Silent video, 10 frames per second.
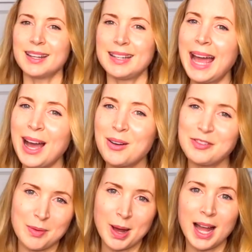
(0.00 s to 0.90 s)
Now
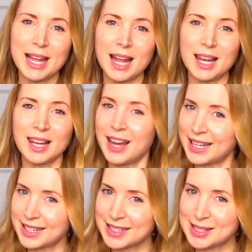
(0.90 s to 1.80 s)
for my
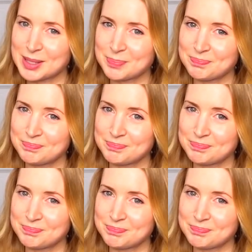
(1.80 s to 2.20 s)
likes.